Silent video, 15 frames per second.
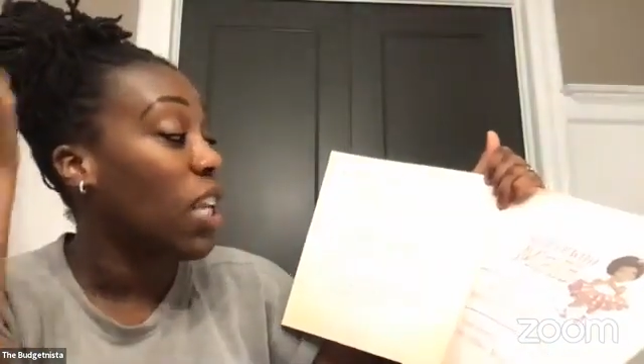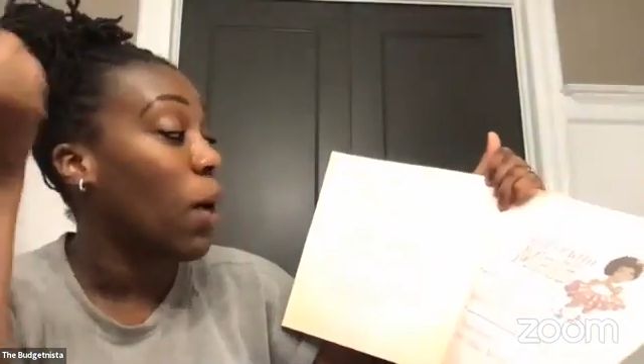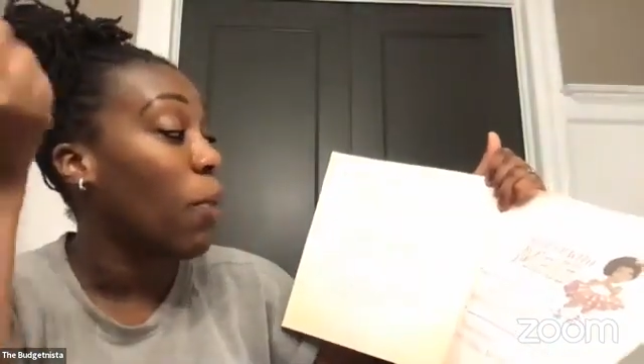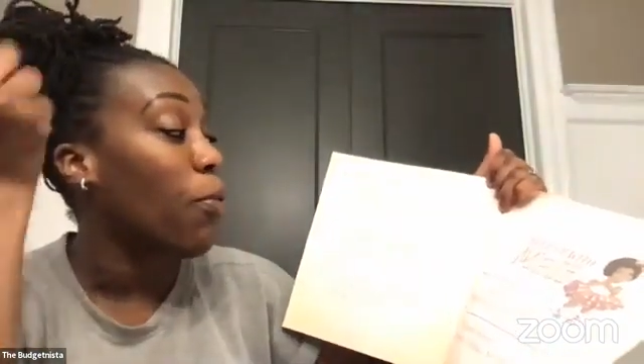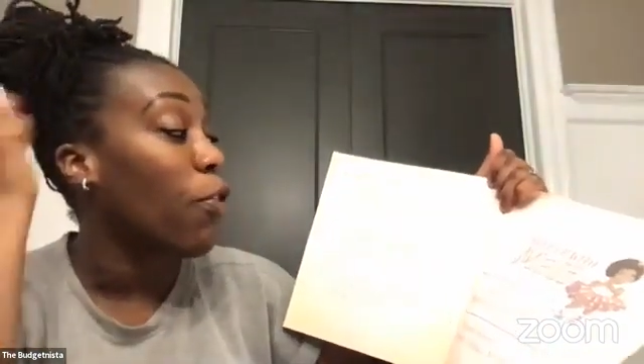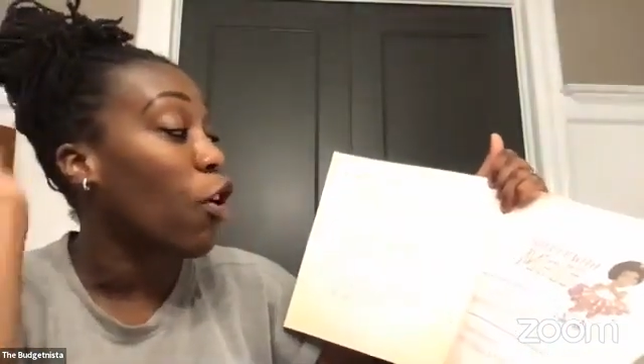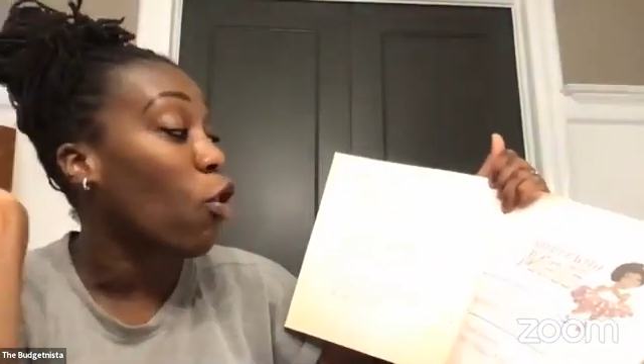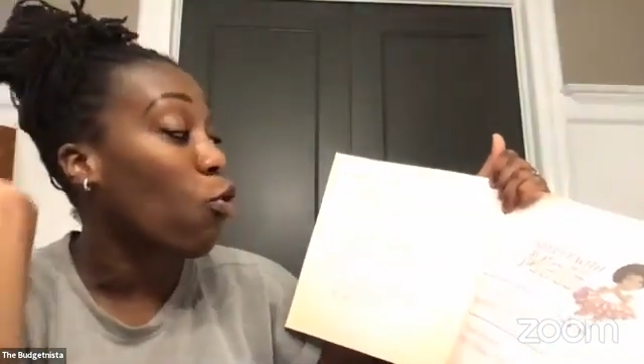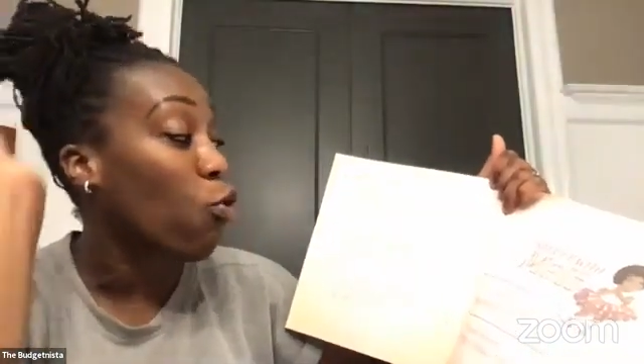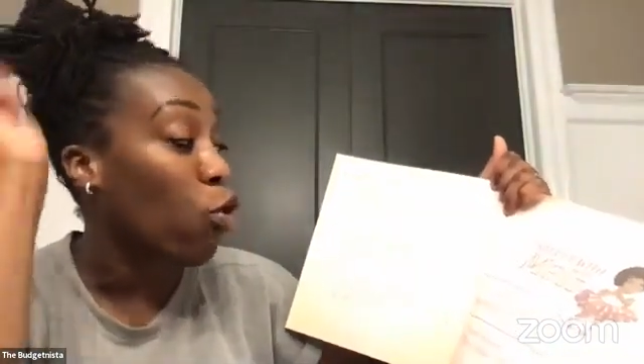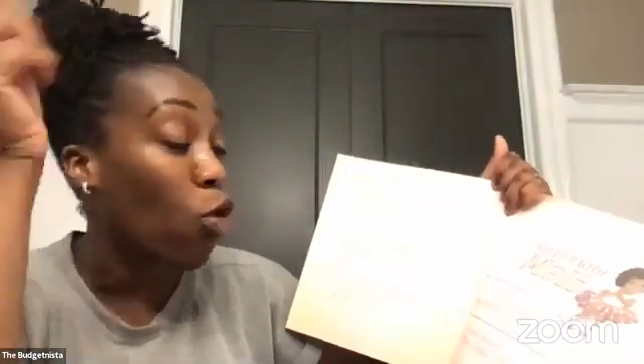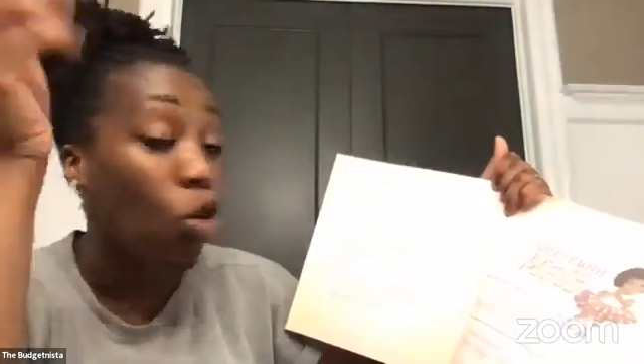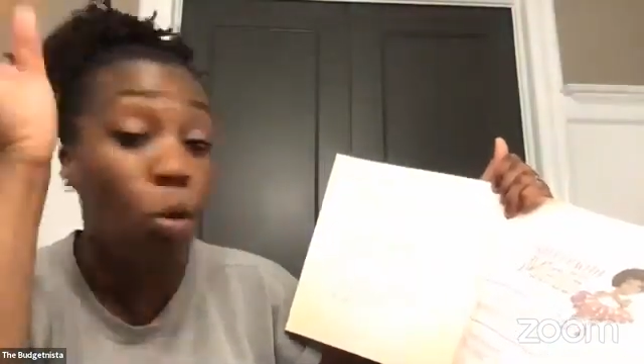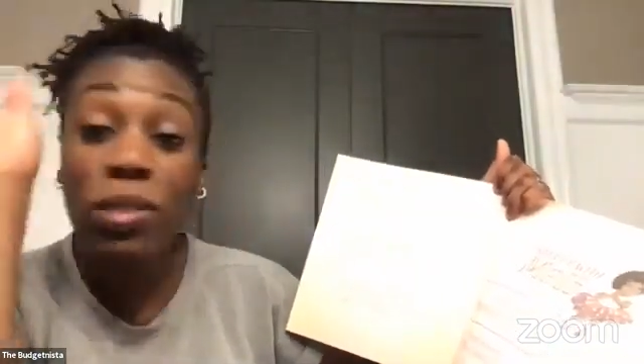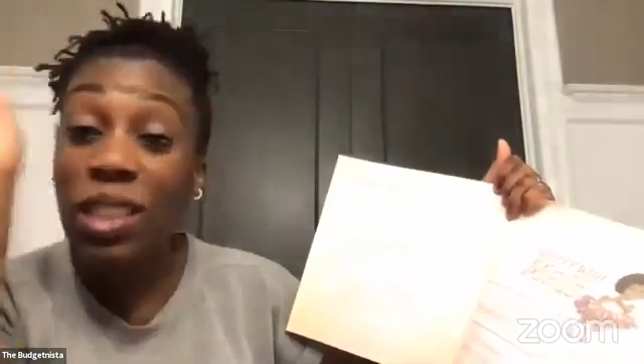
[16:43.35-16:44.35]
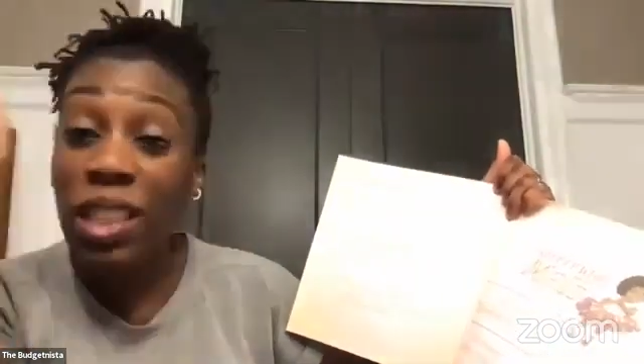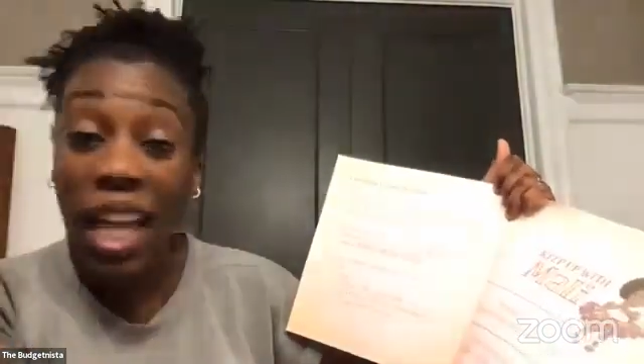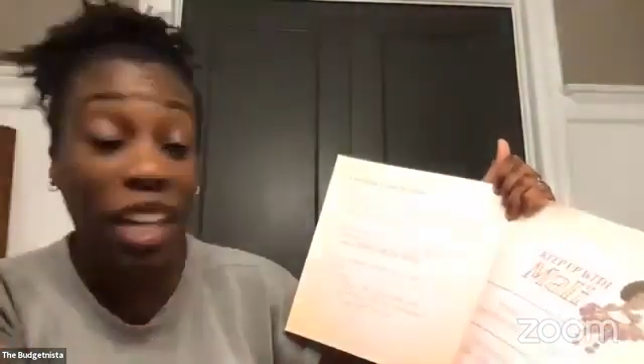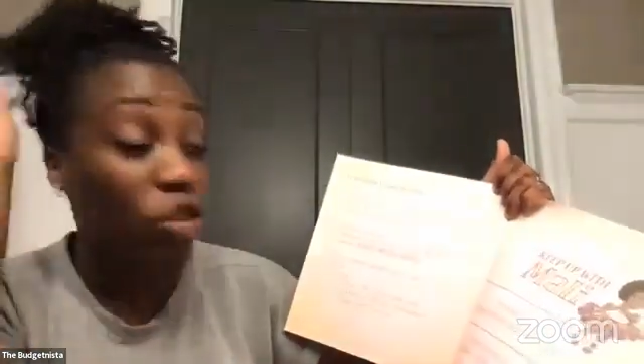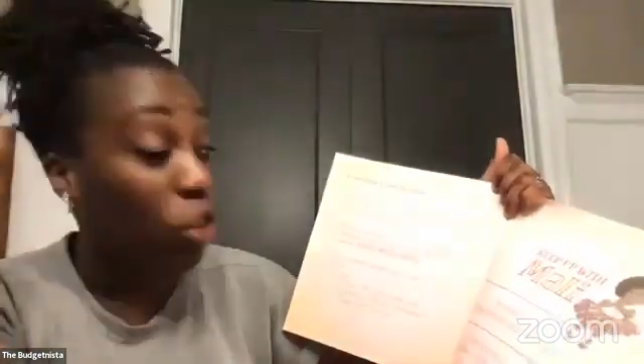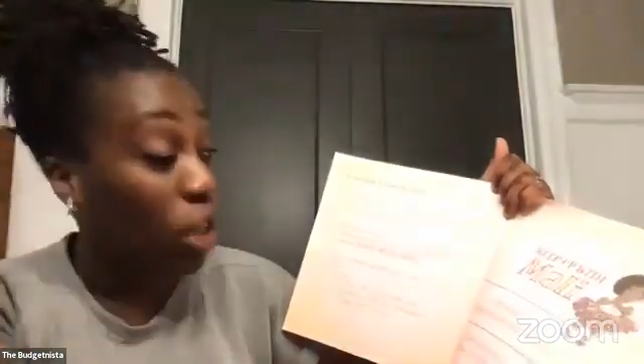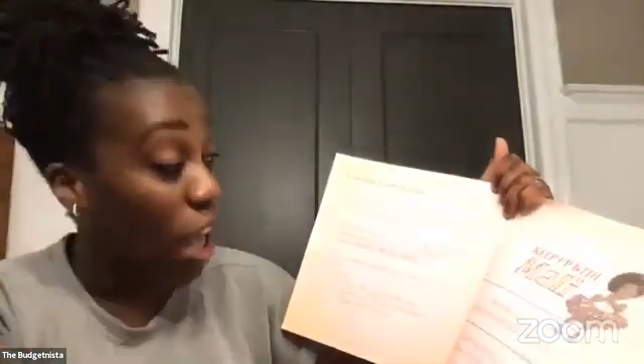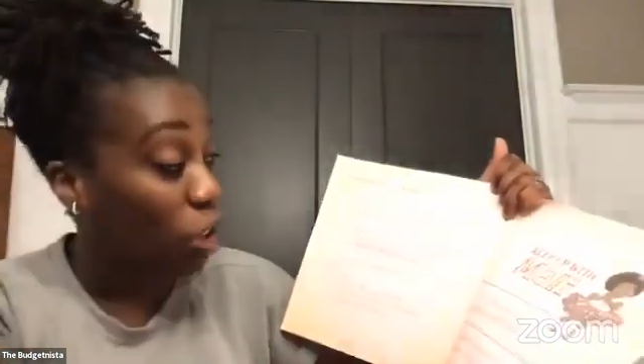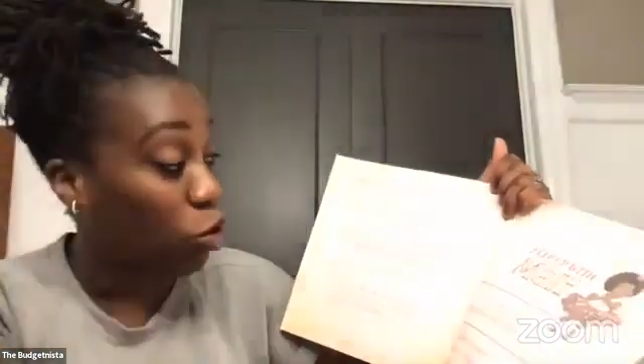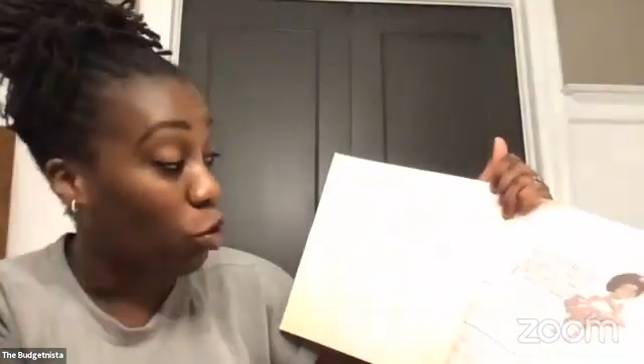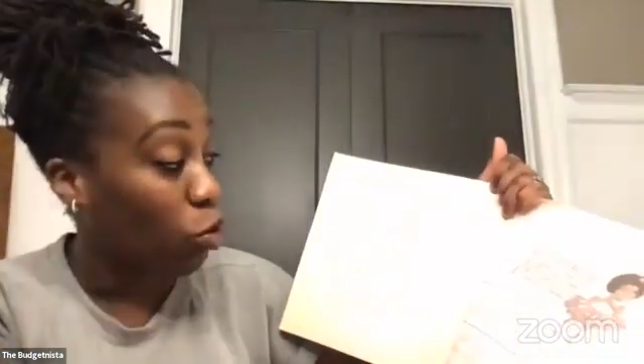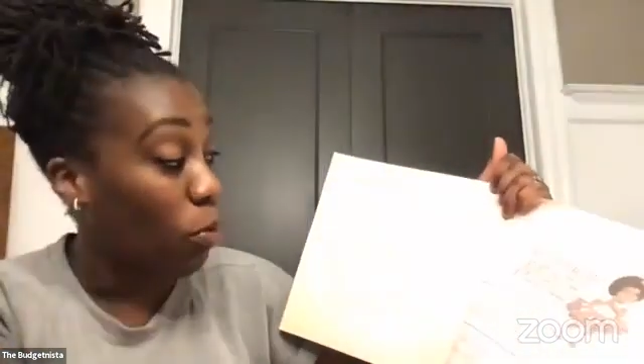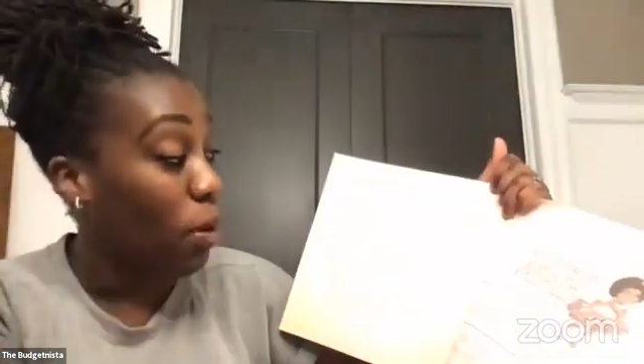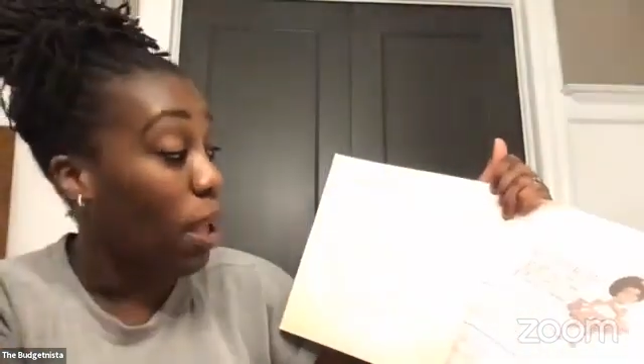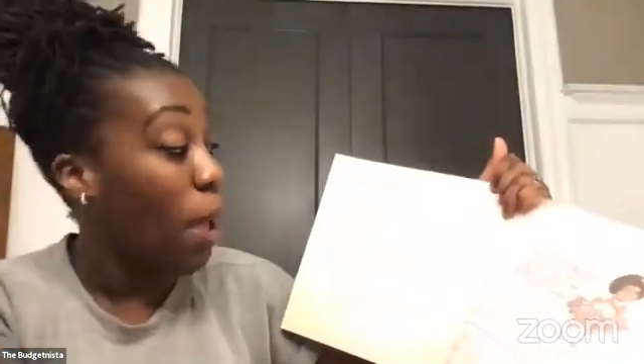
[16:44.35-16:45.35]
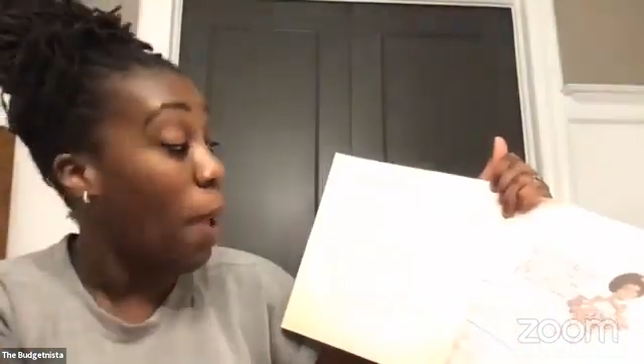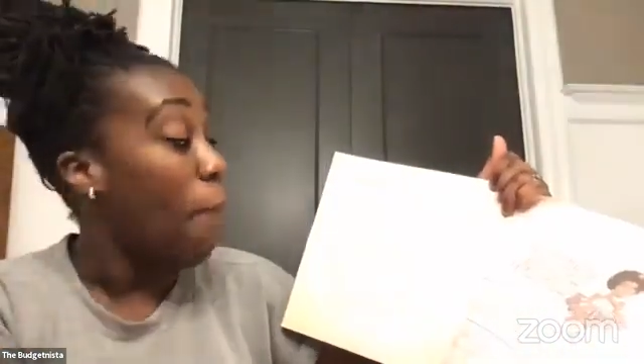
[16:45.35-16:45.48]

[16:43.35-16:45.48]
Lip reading: up their room/classroom,